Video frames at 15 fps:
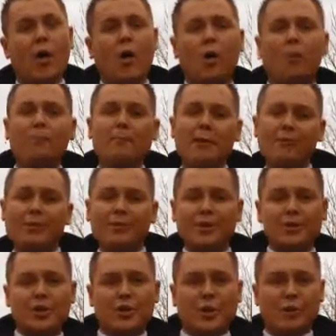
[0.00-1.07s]
all mirror
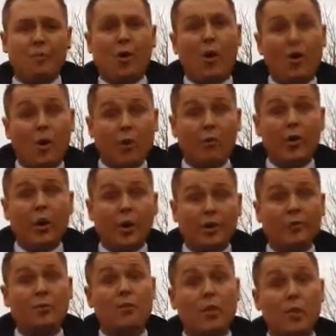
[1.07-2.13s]
each other and we're all
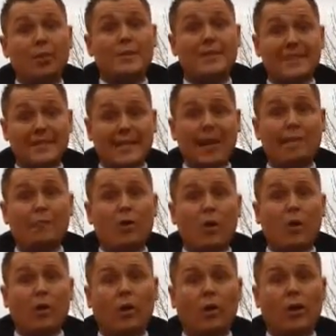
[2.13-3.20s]
working towards the same
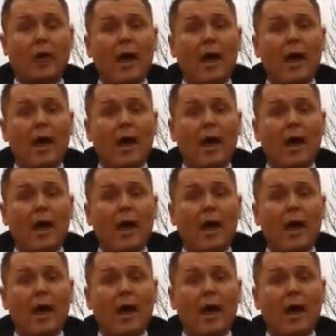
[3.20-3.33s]
goal.